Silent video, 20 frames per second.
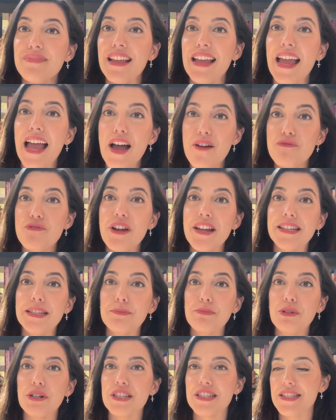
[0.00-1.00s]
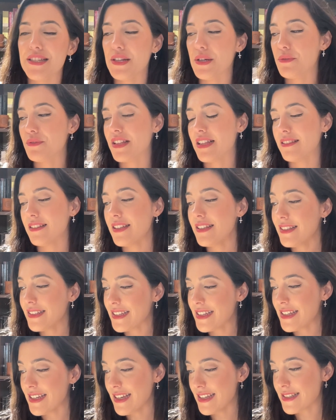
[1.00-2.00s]
have read the book to know that
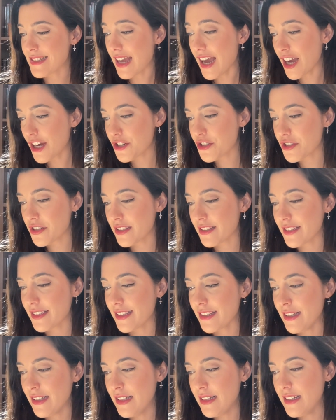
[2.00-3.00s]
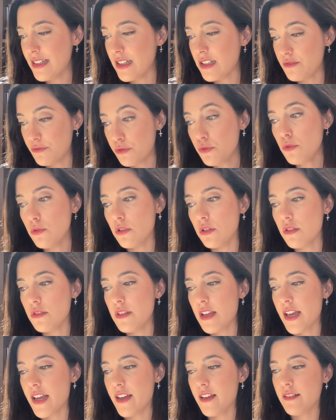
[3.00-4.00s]
Lily is actually a
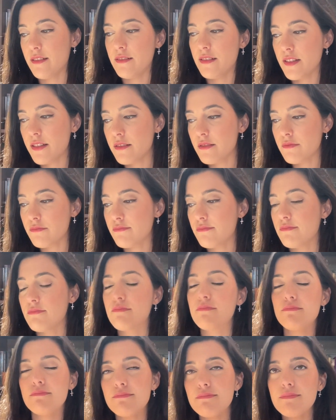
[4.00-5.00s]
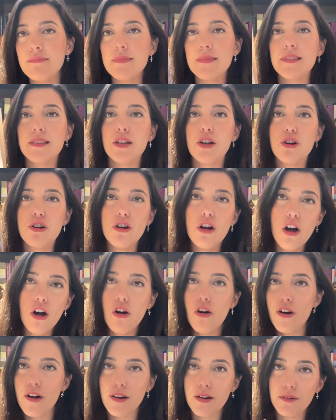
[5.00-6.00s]
fool, and her
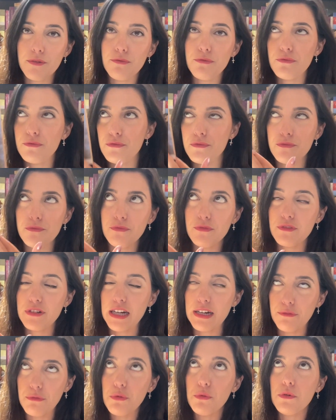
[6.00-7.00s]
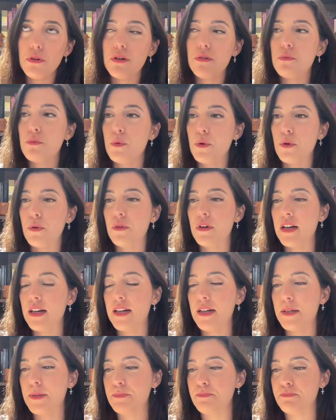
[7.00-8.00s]
heart of a fool will
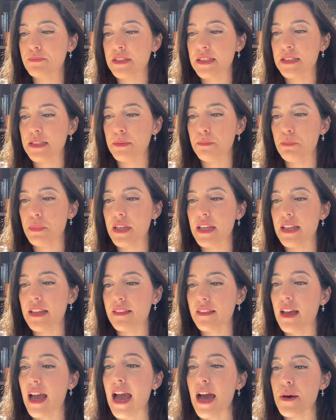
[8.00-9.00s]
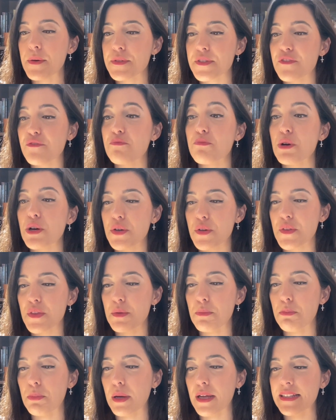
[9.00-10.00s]
be in the House of
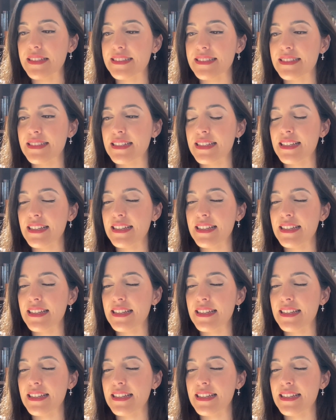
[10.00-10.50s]
Mirth. But